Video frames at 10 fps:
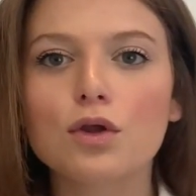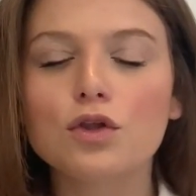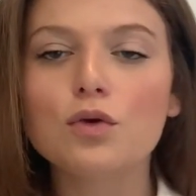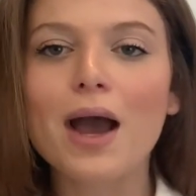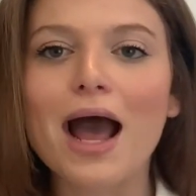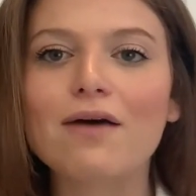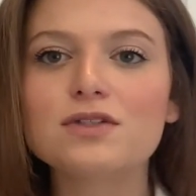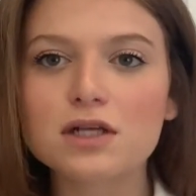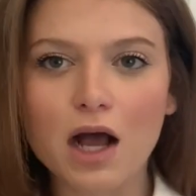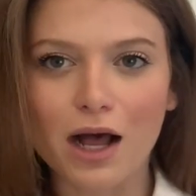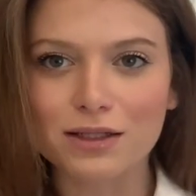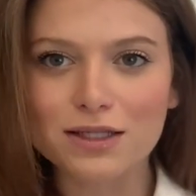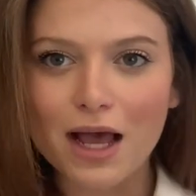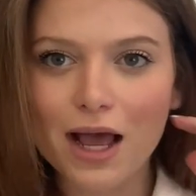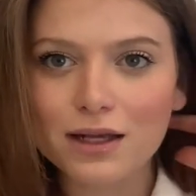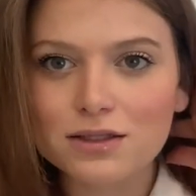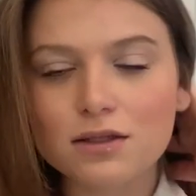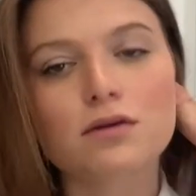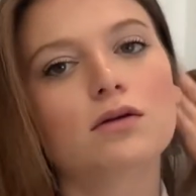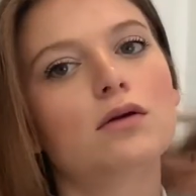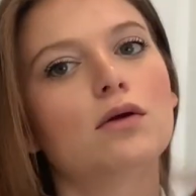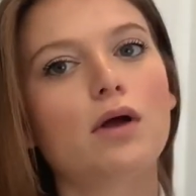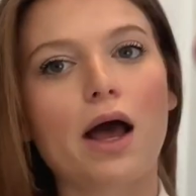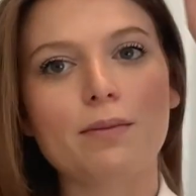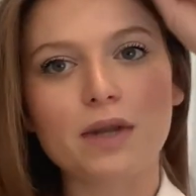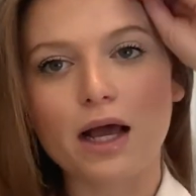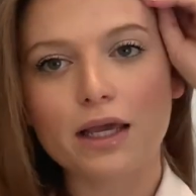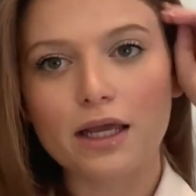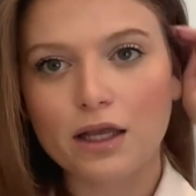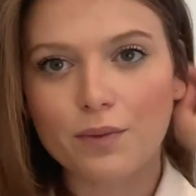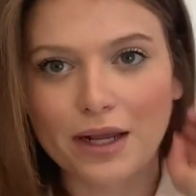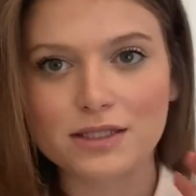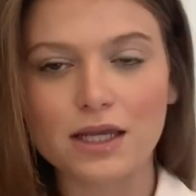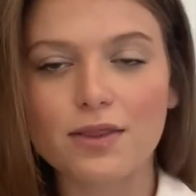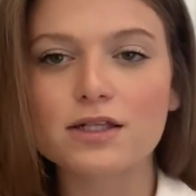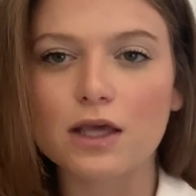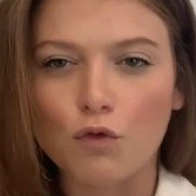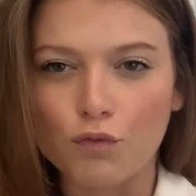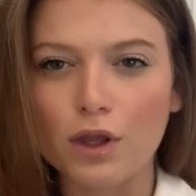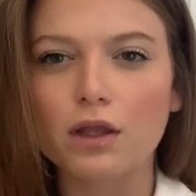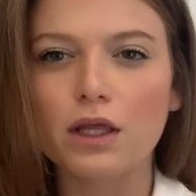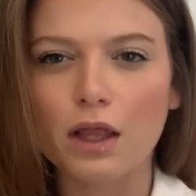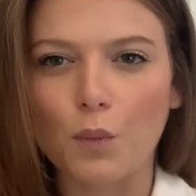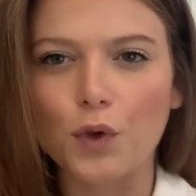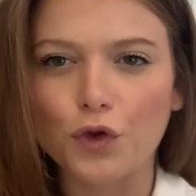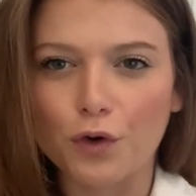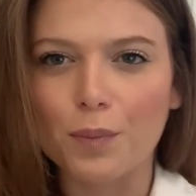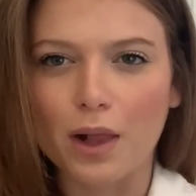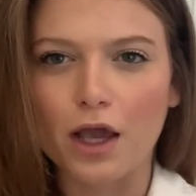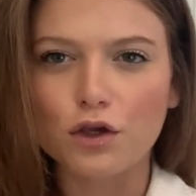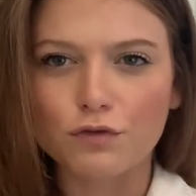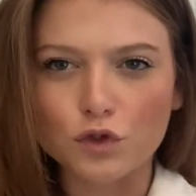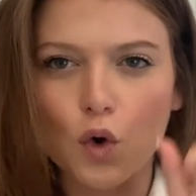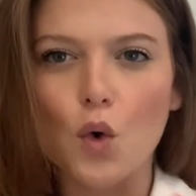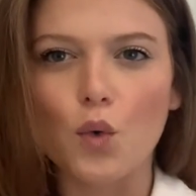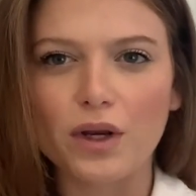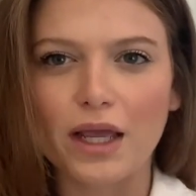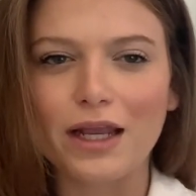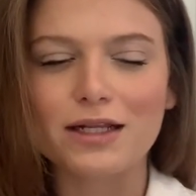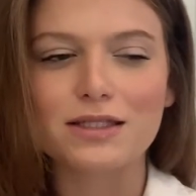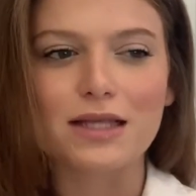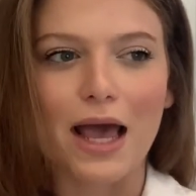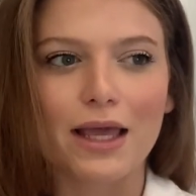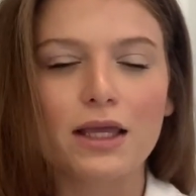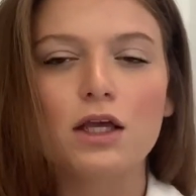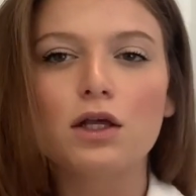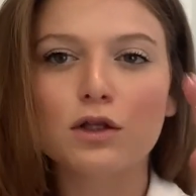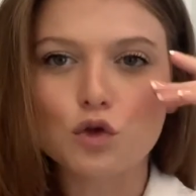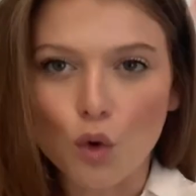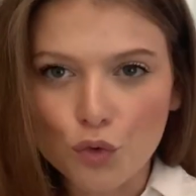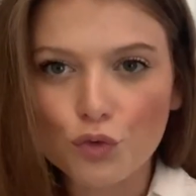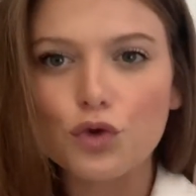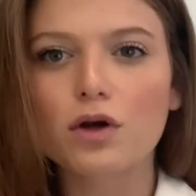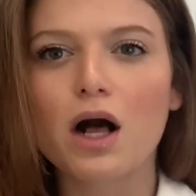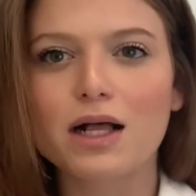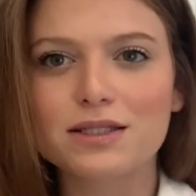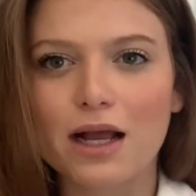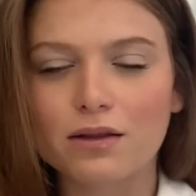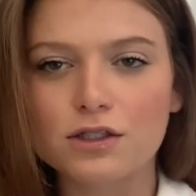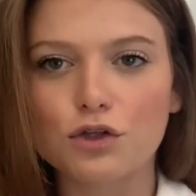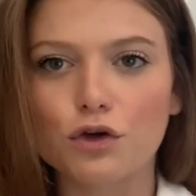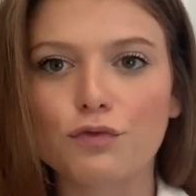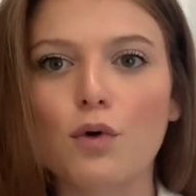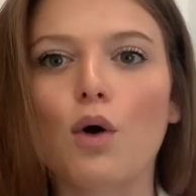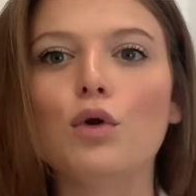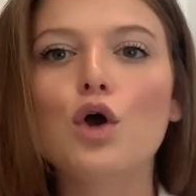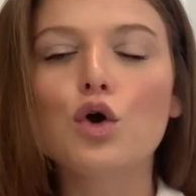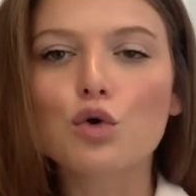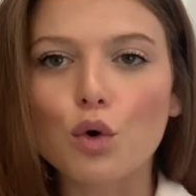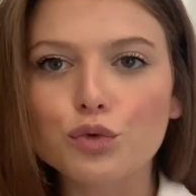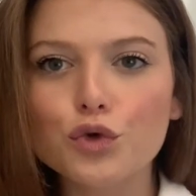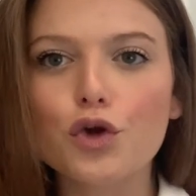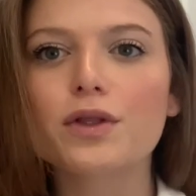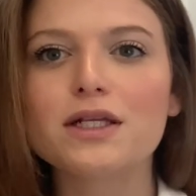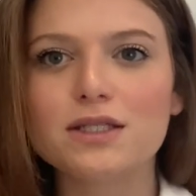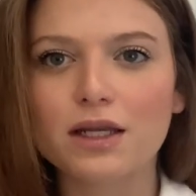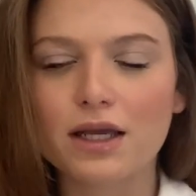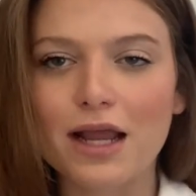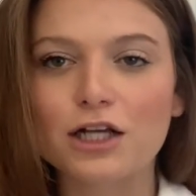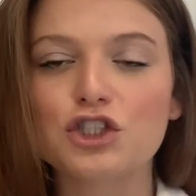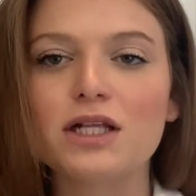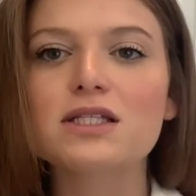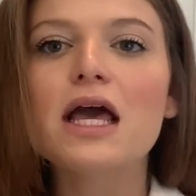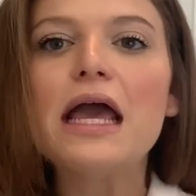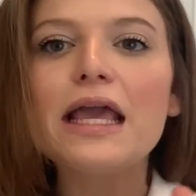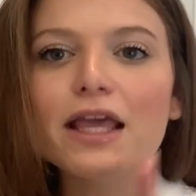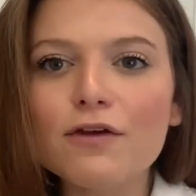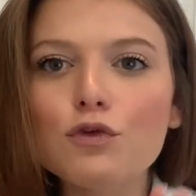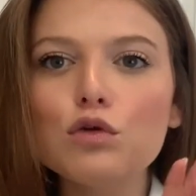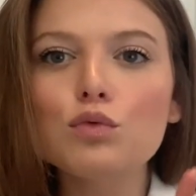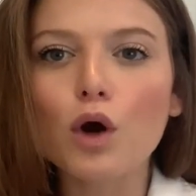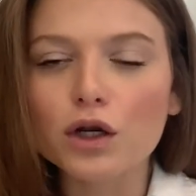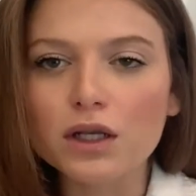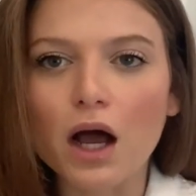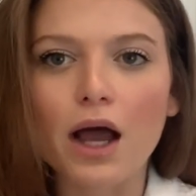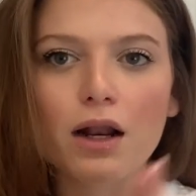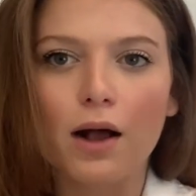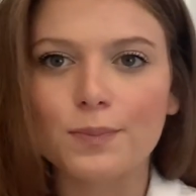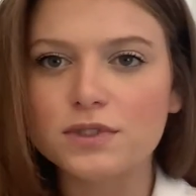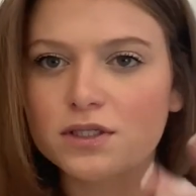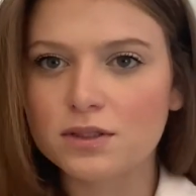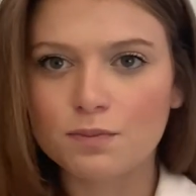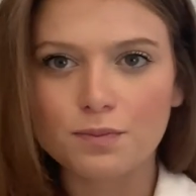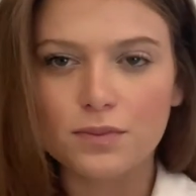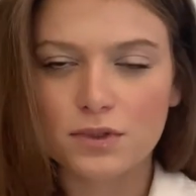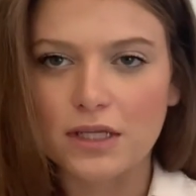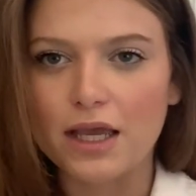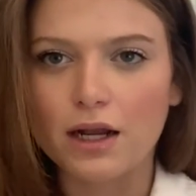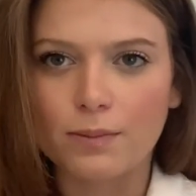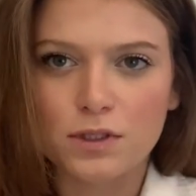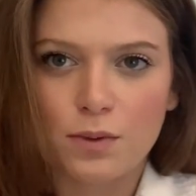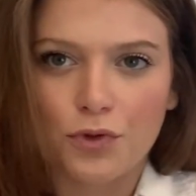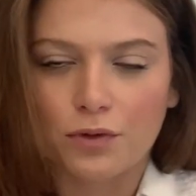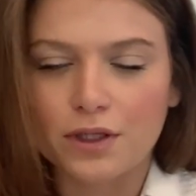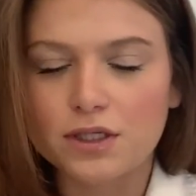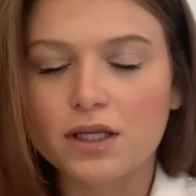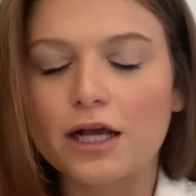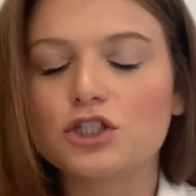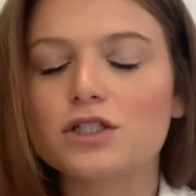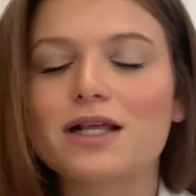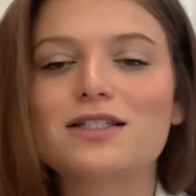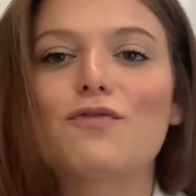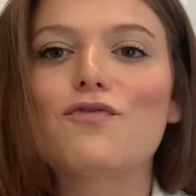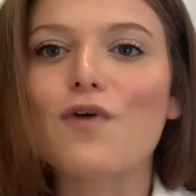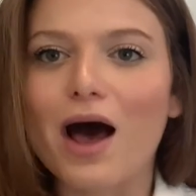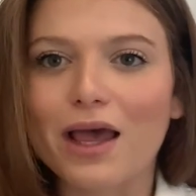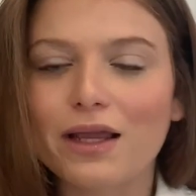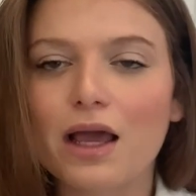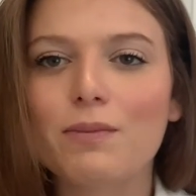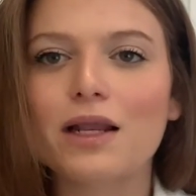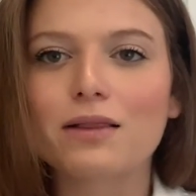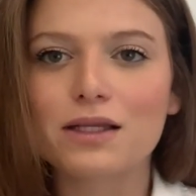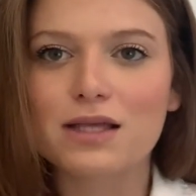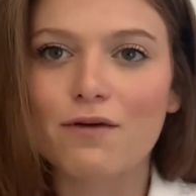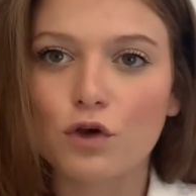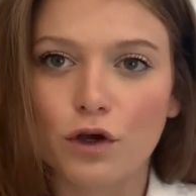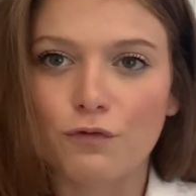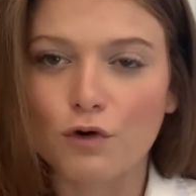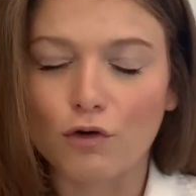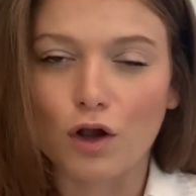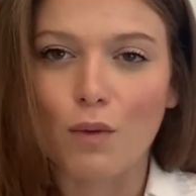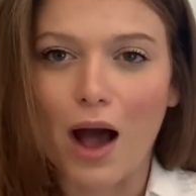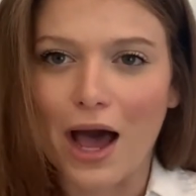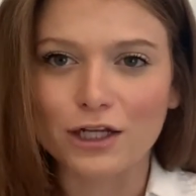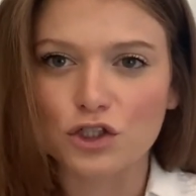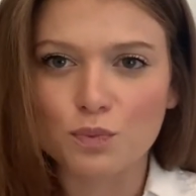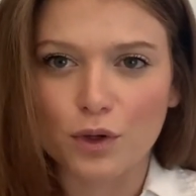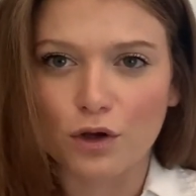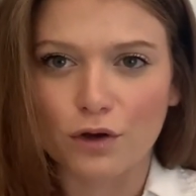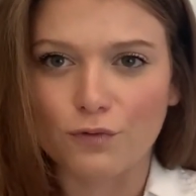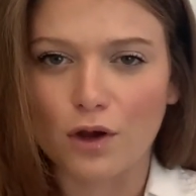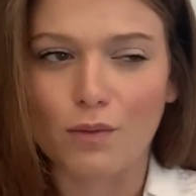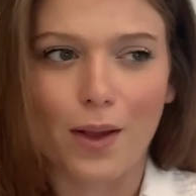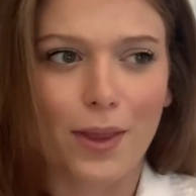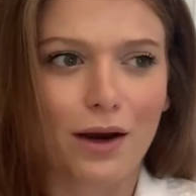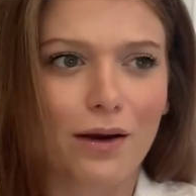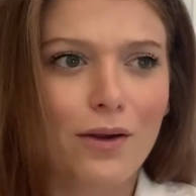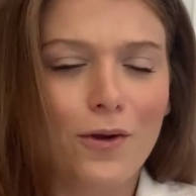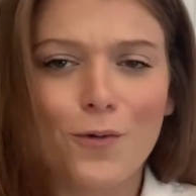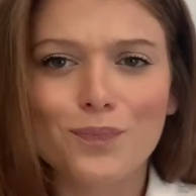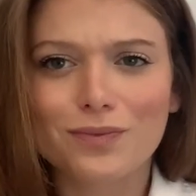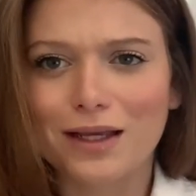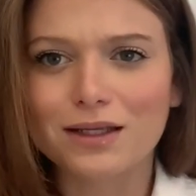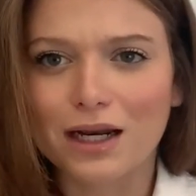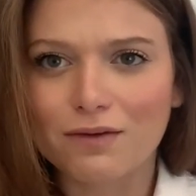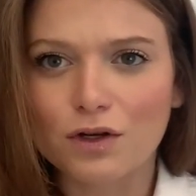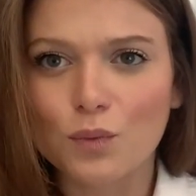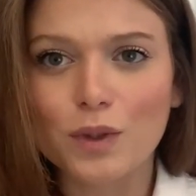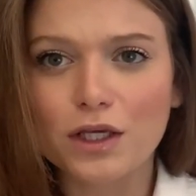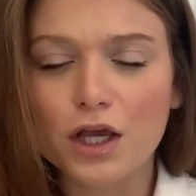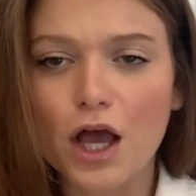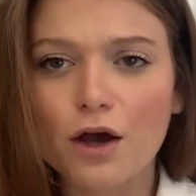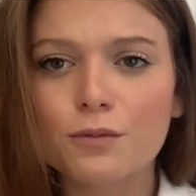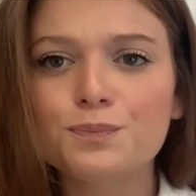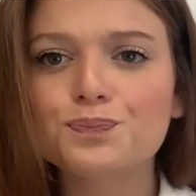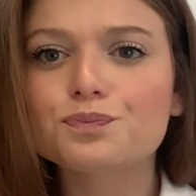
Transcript: You have to contact, I'm not kidding when I say this, like really, like when you're applying, you have to hone in and say, go through your contact list in your phone, go through your LinkedIn connections, if you are not up to date, up to date with your LinkedIn connections, that's fine. I mean, at least have a good photo. I just put a good photo on there like not even a week ago.